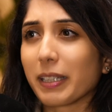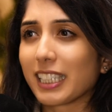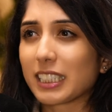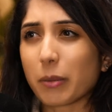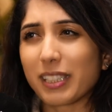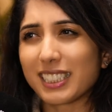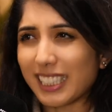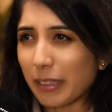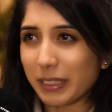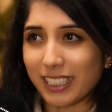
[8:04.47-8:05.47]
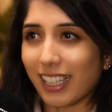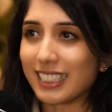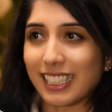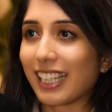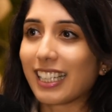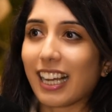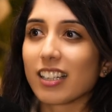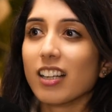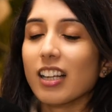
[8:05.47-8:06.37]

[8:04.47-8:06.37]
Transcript: think it's quite stigmatizing, and